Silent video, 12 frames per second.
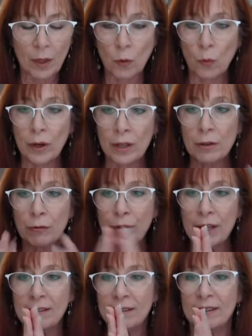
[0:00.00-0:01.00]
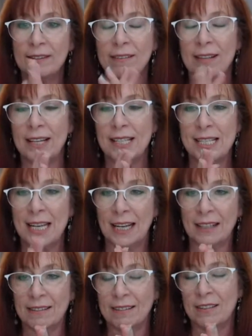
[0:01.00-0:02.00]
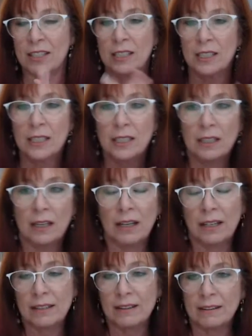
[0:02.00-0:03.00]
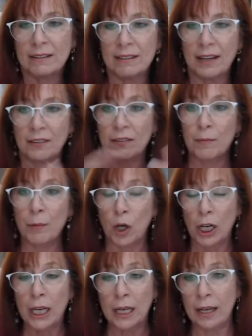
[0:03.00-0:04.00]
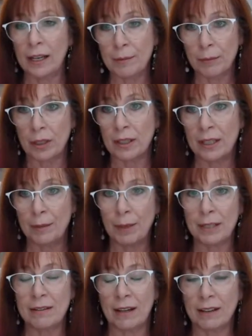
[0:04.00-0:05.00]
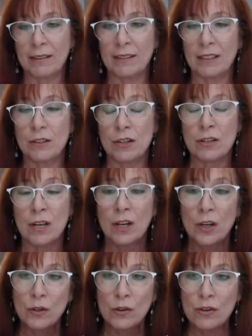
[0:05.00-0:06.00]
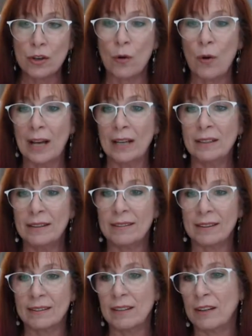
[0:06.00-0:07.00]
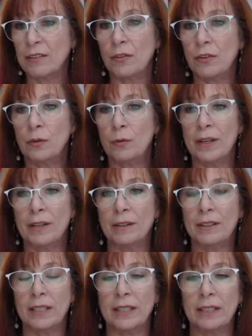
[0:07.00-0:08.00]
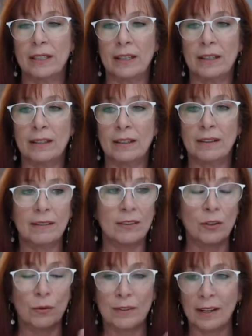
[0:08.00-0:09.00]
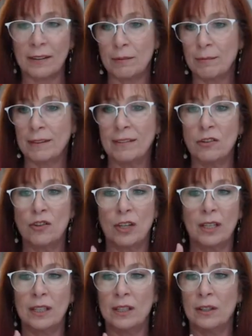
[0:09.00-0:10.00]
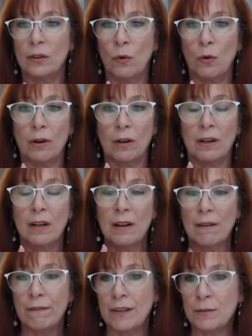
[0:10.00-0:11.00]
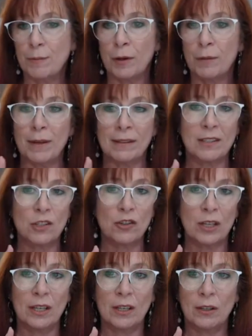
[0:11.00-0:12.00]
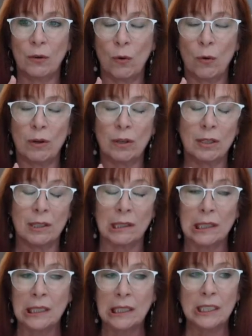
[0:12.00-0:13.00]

one of the reasons that text marketing by text is so highly successful, whether it is, text messaging or Facebook messaging or,